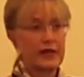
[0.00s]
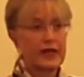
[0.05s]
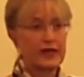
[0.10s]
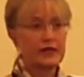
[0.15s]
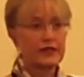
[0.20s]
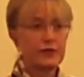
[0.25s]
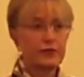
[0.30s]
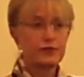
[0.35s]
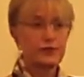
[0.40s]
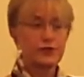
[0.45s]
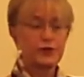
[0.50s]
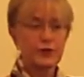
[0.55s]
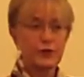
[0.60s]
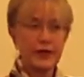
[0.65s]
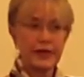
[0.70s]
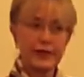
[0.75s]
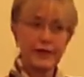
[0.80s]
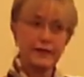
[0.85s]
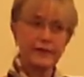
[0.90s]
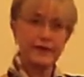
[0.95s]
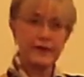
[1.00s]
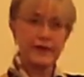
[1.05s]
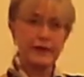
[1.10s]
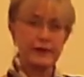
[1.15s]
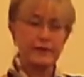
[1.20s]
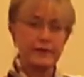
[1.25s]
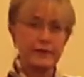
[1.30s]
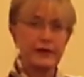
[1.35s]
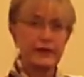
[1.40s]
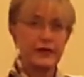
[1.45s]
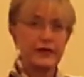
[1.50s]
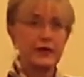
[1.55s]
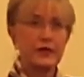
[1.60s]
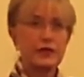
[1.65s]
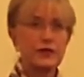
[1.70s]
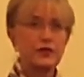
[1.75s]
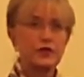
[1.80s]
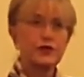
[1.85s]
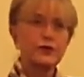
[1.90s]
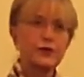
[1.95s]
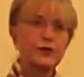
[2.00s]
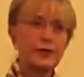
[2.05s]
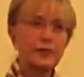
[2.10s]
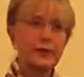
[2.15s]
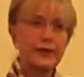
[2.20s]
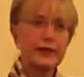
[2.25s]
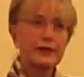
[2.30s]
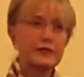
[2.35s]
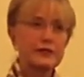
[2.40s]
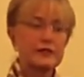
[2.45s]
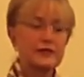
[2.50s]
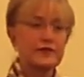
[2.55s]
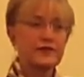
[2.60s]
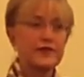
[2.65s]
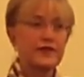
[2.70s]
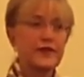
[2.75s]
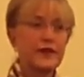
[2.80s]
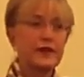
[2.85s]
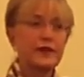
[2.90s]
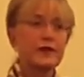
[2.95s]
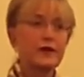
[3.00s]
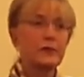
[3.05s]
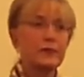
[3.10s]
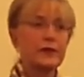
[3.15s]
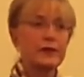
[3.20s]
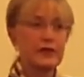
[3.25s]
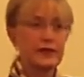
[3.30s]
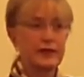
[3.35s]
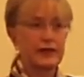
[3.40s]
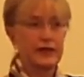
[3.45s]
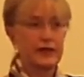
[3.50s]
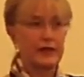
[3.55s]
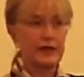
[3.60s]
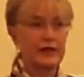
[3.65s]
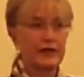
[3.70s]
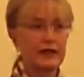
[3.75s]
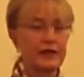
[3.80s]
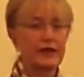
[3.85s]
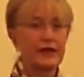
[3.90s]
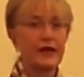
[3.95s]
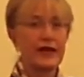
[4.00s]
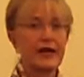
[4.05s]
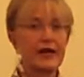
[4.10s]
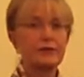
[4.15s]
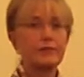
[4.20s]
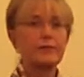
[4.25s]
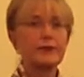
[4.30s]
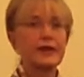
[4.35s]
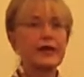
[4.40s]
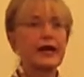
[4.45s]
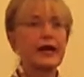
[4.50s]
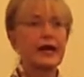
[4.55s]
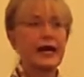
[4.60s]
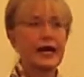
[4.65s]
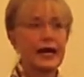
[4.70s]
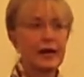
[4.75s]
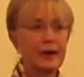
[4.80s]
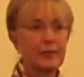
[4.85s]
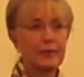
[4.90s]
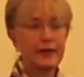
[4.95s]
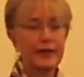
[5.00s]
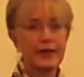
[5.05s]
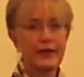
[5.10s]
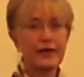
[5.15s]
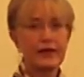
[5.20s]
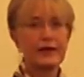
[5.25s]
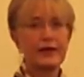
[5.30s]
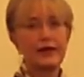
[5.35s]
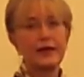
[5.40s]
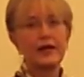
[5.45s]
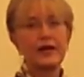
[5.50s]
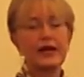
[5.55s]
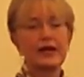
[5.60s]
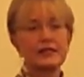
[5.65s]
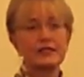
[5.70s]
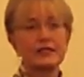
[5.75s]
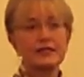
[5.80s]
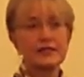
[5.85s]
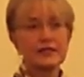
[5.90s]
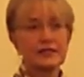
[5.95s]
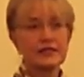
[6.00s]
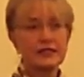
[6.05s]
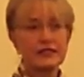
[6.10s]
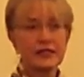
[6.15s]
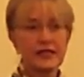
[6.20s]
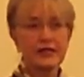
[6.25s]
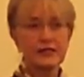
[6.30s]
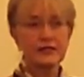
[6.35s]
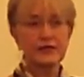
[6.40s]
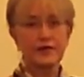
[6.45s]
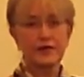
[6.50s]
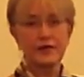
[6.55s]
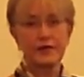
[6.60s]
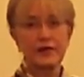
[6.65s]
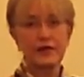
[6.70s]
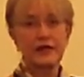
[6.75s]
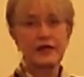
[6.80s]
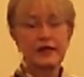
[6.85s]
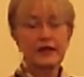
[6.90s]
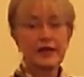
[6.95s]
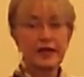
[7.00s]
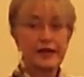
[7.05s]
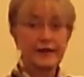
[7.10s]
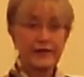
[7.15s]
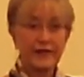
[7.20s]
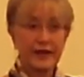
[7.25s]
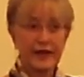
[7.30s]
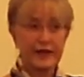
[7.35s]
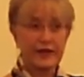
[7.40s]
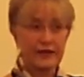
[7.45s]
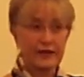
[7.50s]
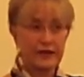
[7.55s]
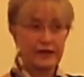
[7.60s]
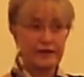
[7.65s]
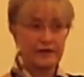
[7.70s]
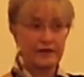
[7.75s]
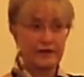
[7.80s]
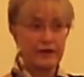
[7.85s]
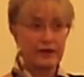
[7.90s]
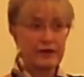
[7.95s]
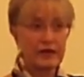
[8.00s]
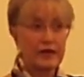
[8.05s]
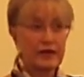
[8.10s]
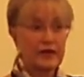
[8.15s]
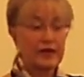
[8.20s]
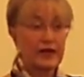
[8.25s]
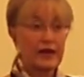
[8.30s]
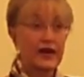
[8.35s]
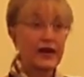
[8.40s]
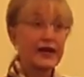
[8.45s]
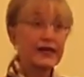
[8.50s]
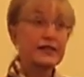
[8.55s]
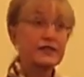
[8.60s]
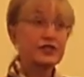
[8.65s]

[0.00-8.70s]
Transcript: and you train them to the best of their ability and be happy and successful at that level. I